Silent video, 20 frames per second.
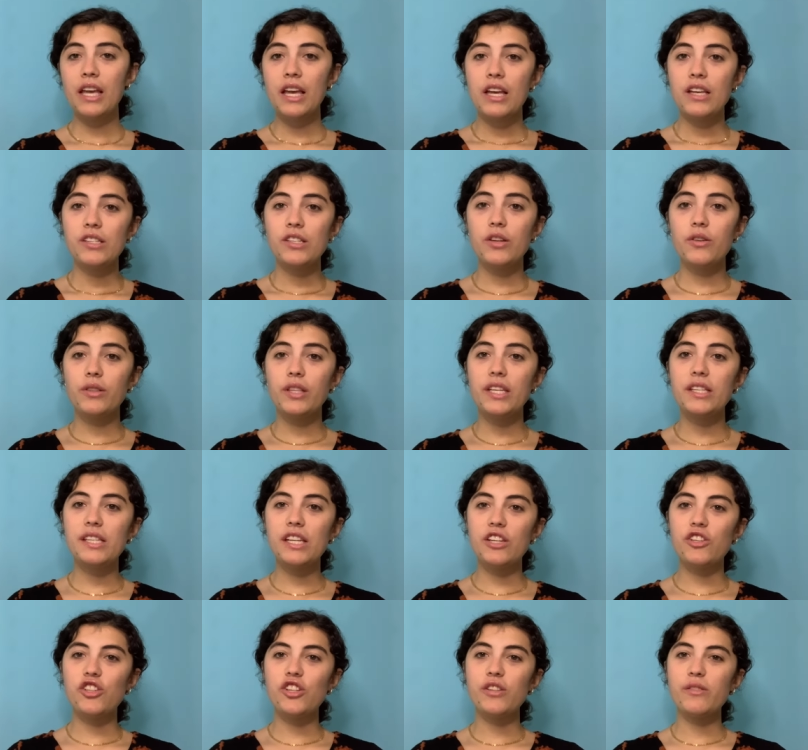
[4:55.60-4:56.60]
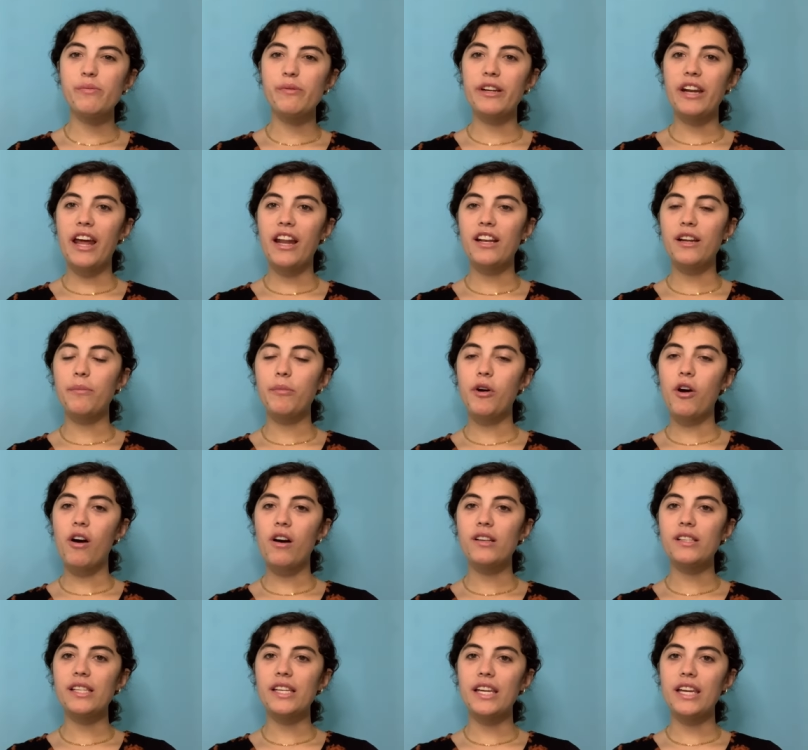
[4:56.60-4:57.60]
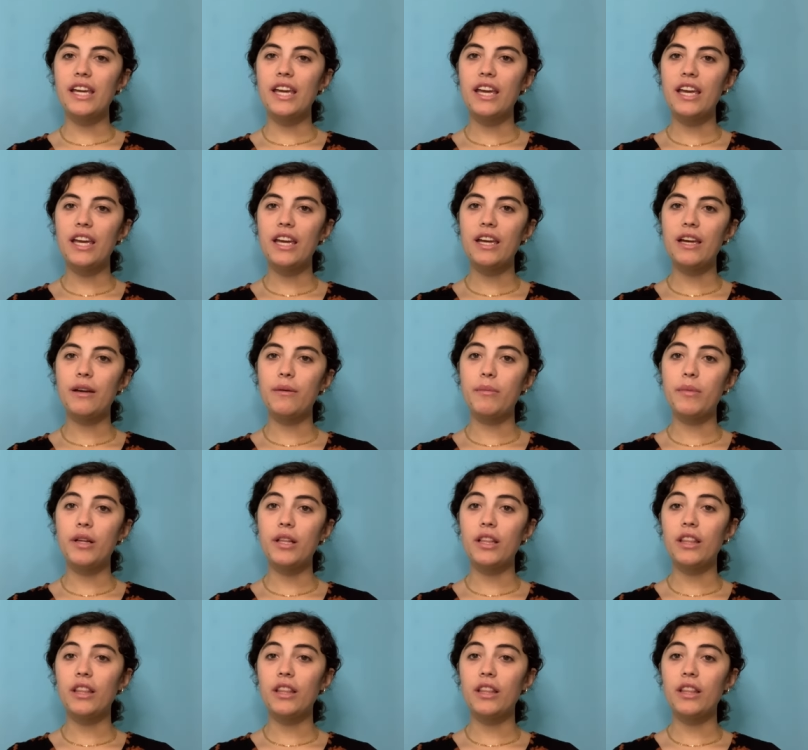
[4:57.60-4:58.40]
So, these issues would end up causing him